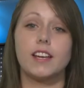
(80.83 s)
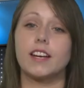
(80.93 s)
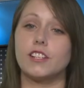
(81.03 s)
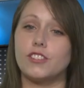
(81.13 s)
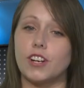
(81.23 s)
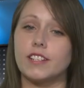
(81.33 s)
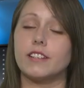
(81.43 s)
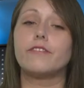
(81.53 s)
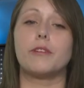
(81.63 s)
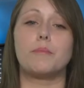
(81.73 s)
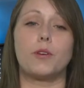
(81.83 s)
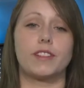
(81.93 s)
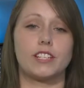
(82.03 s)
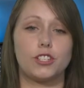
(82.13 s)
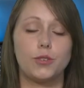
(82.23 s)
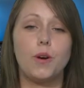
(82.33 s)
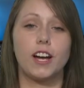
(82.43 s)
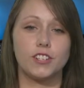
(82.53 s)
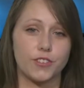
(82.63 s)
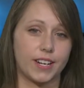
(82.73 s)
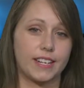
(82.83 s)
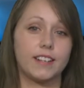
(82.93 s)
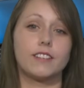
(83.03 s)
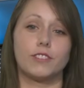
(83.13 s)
constructed from more than two hundred